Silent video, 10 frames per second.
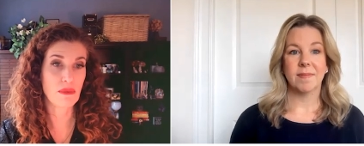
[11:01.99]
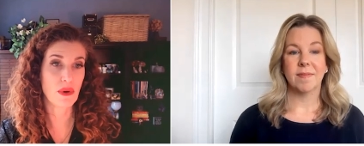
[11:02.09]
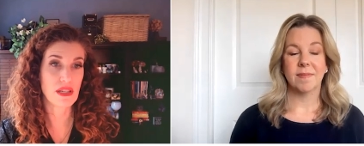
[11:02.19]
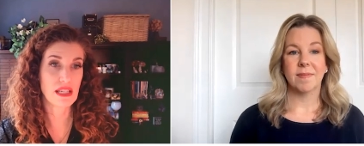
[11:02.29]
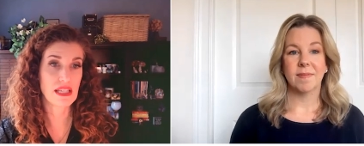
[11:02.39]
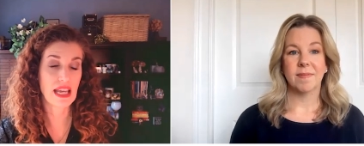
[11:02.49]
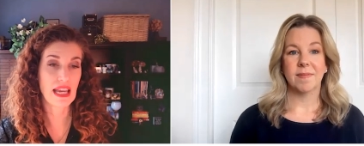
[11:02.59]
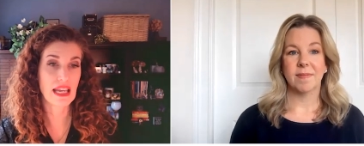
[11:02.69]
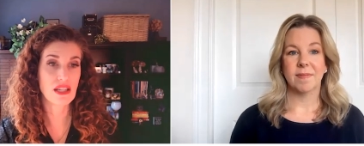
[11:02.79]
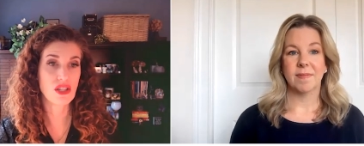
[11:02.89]
Speaker 1: people is to
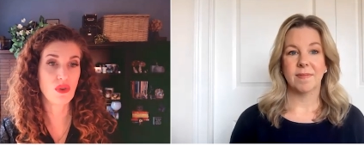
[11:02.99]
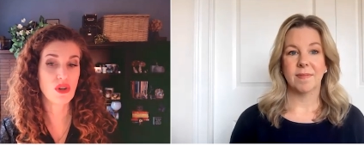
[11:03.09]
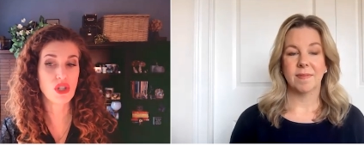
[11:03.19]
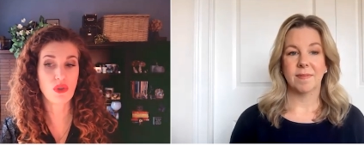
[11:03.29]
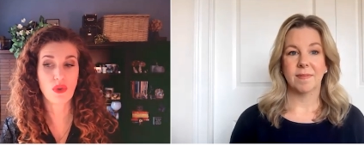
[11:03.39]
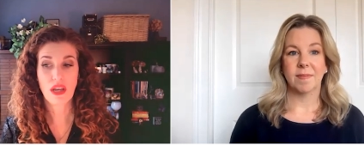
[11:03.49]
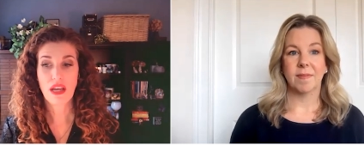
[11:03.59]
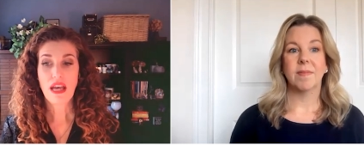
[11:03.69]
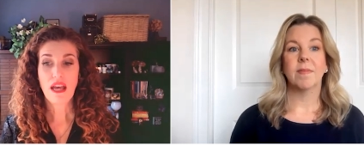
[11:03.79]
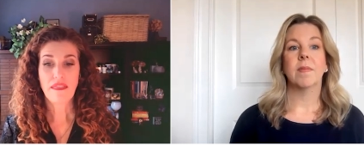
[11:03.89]
say as soon as you
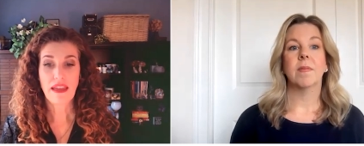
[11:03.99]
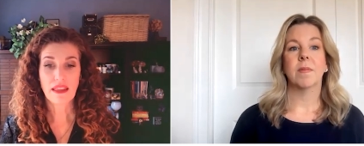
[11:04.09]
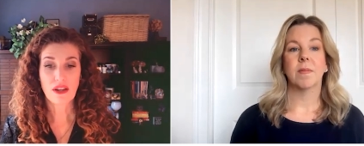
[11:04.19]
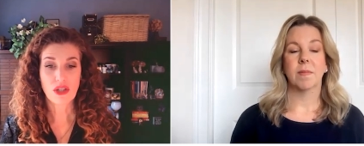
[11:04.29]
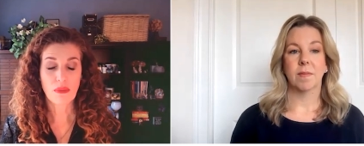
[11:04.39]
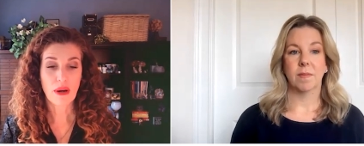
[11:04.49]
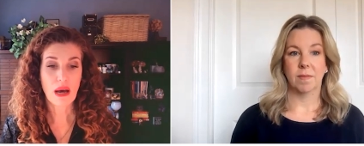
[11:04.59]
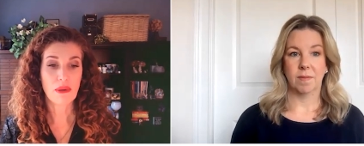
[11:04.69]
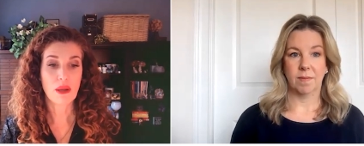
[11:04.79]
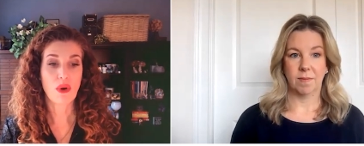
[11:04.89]
think there's a
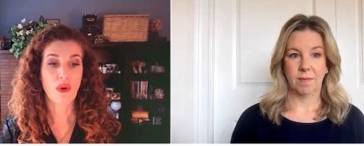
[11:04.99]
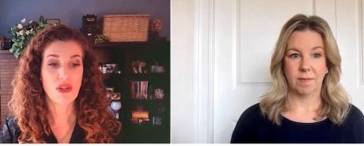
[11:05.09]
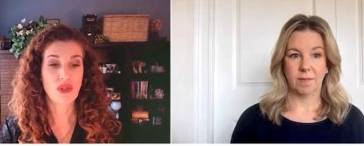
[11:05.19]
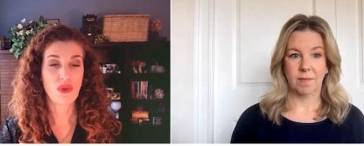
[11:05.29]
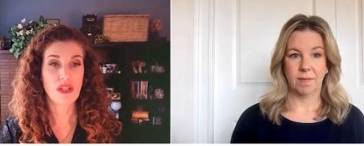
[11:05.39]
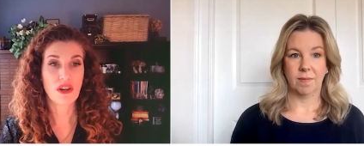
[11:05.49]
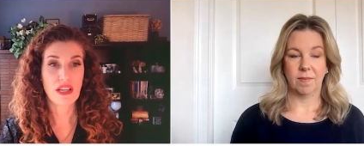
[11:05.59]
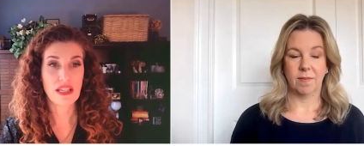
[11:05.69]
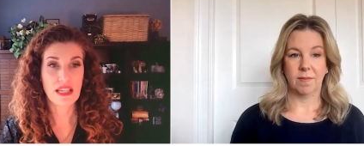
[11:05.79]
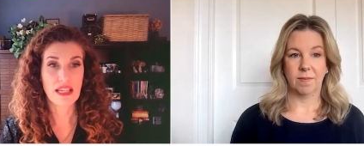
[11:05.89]
problem or as soon as there
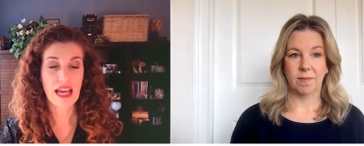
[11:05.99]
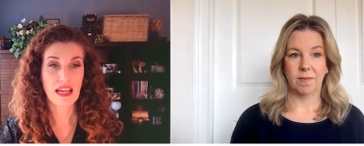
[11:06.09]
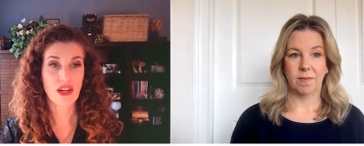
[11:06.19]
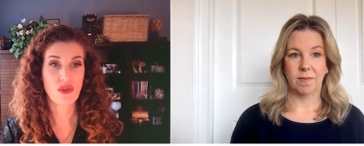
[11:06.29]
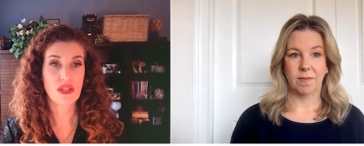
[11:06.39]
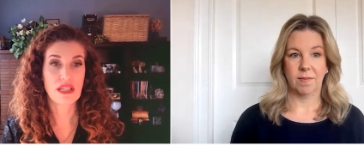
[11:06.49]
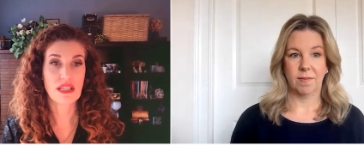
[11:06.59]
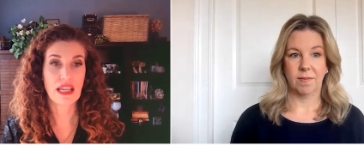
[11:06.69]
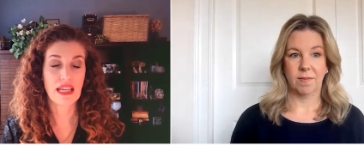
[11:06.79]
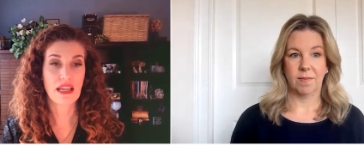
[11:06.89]
is a
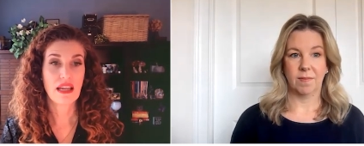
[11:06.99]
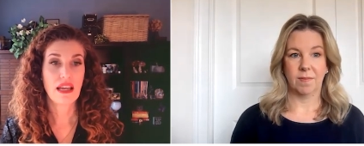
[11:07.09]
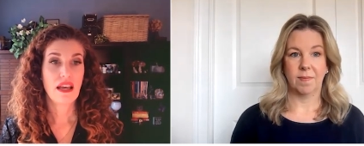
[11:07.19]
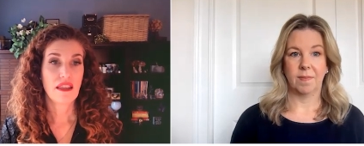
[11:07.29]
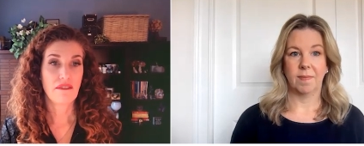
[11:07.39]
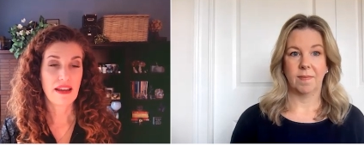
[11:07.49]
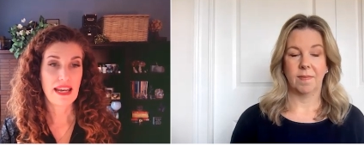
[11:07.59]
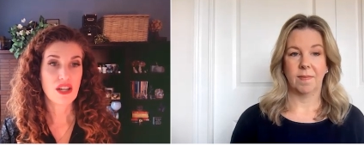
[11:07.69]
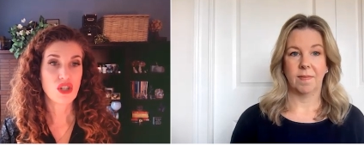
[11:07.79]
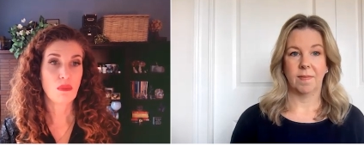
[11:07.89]
diagnosis, like the
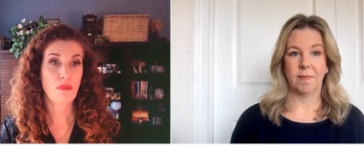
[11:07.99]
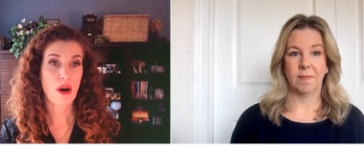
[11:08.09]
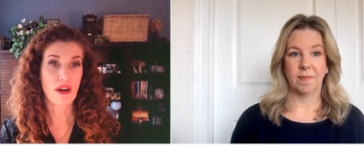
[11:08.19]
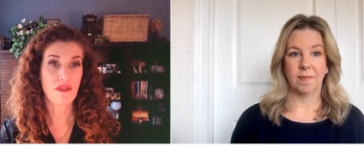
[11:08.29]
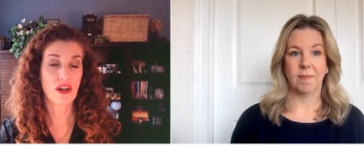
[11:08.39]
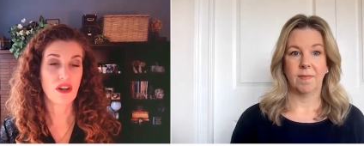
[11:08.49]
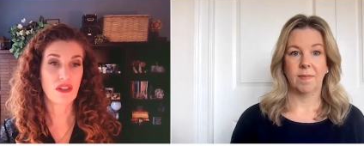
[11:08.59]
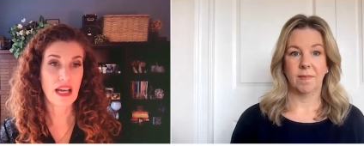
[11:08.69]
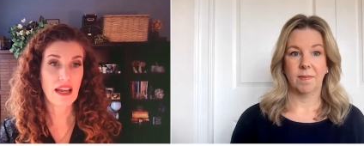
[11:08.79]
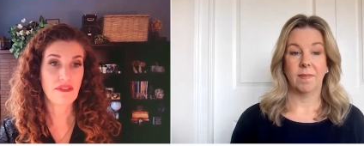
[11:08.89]
financial part of
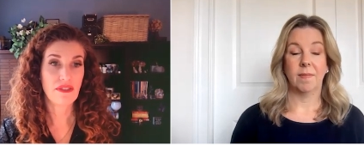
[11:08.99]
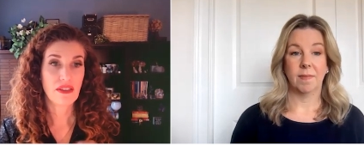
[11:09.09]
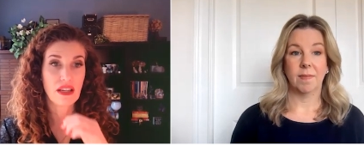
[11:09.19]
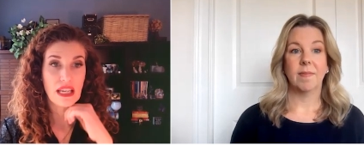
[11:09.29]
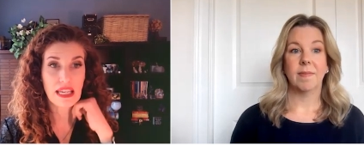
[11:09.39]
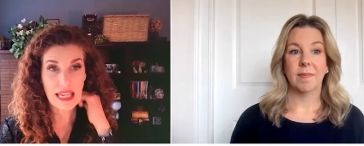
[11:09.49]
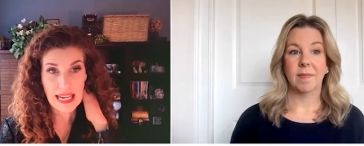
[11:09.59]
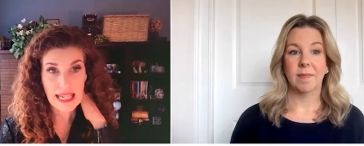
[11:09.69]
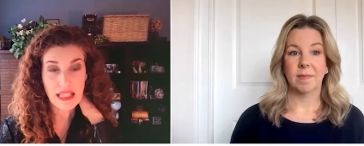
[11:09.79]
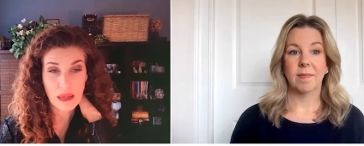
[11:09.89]
their life
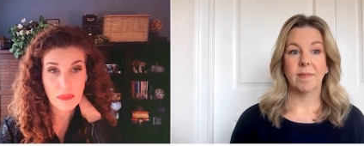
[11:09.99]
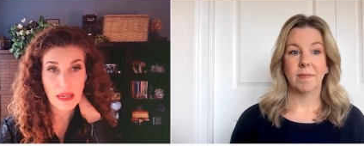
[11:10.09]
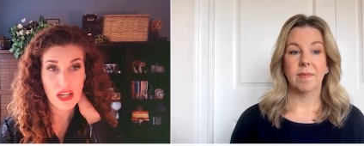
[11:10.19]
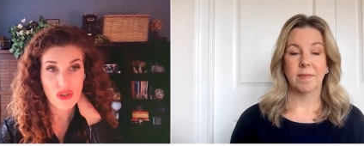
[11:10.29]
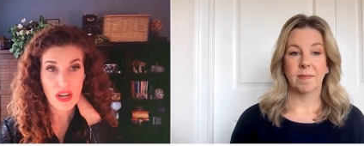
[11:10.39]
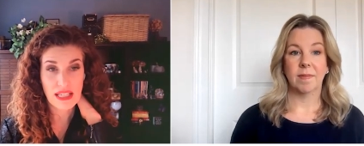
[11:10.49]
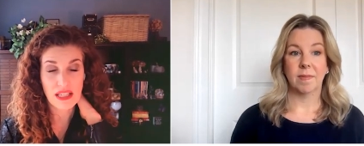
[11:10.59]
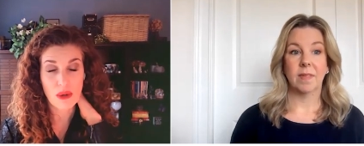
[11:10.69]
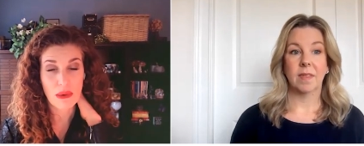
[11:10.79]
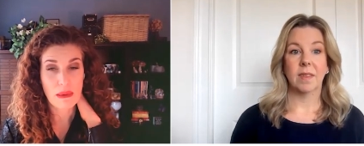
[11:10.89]
needs to be
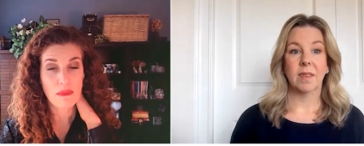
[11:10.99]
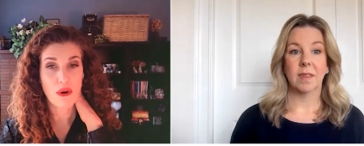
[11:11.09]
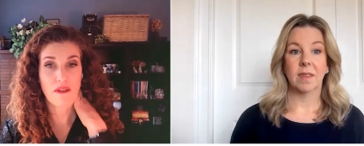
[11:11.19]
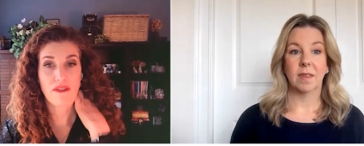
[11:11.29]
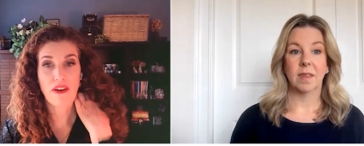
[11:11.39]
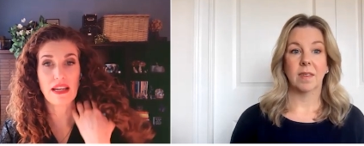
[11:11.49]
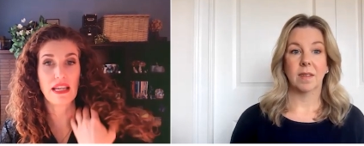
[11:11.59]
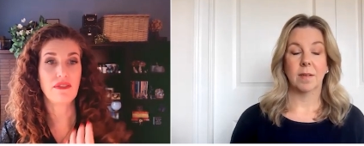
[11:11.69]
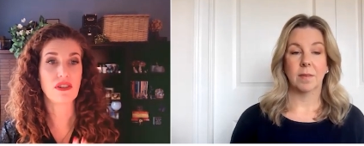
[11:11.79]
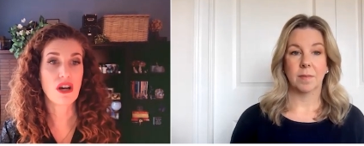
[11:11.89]
addressed. And so many people are afraid
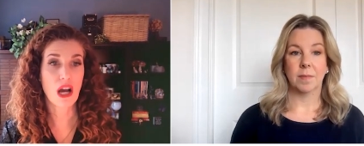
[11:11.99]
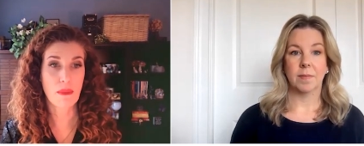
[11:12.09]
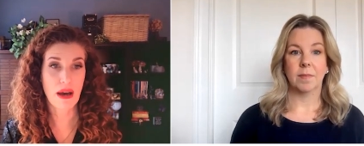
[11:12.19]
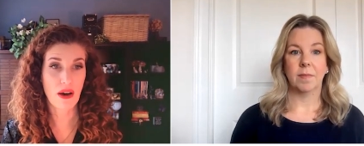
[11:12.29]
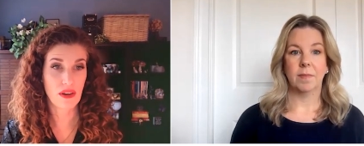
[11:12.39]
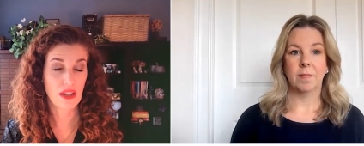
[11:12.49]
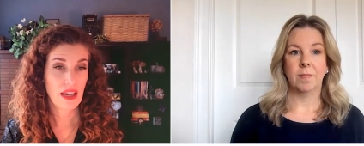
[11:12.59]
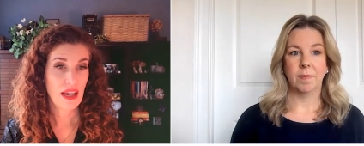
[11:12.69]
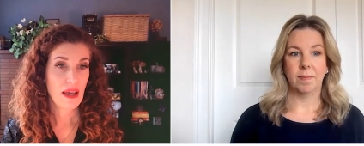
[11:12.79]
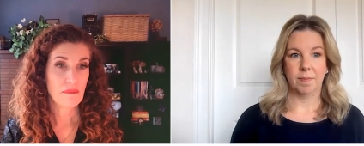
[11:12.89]
to even talk about
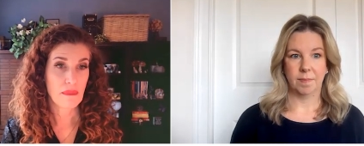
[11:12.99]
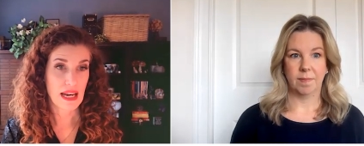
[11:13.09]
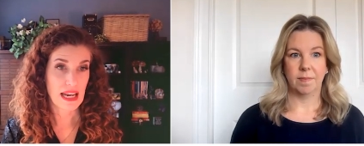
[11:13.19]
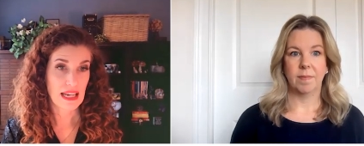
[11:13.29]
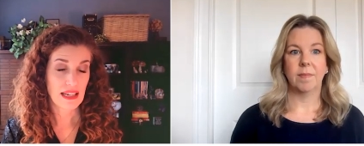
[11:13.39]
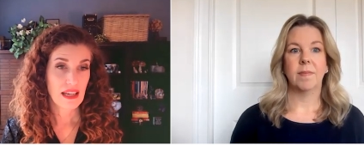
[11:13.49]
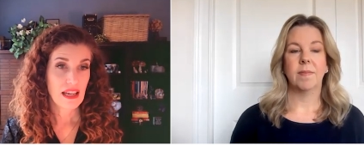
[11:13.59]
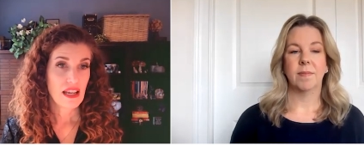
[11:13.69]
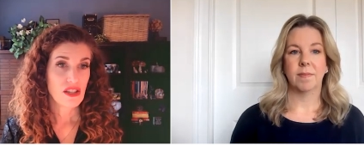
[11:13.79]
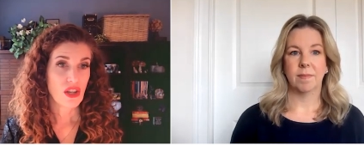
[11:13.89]
money.
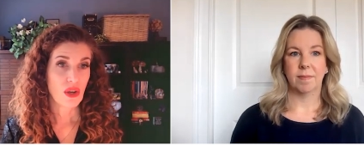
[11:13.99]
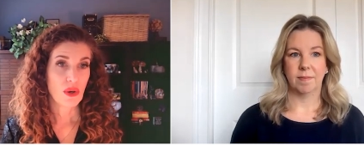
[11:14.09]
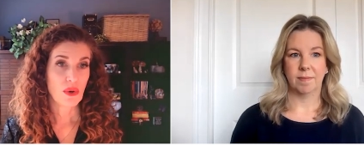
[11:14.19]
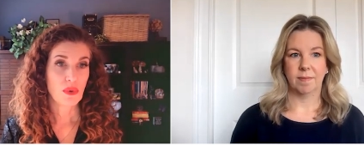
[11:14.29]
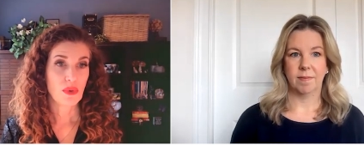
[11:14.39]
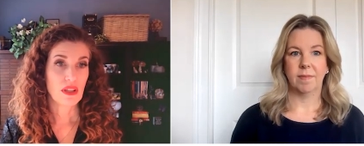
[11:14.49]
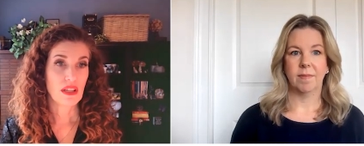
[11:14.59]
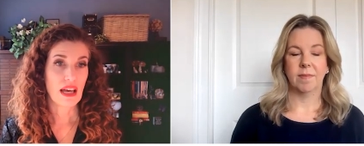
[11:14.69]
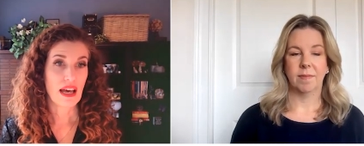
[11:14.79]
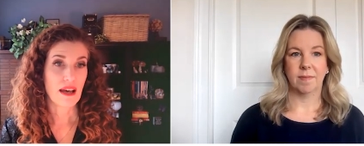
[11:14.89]
So,
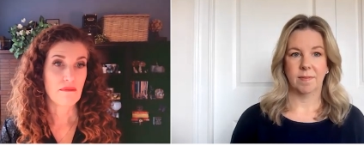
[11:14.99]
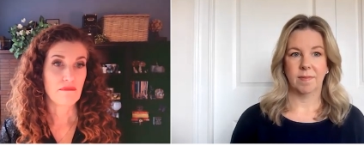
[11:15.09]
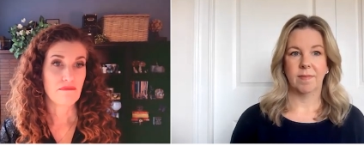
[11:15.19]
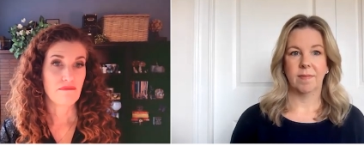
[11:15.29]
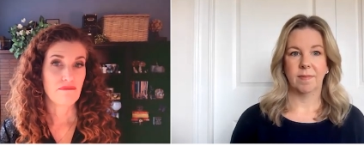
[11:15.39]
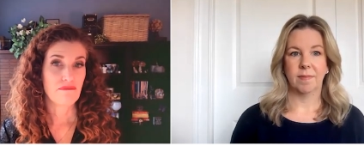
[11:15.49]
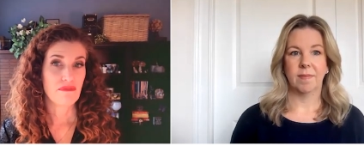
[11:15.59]
um,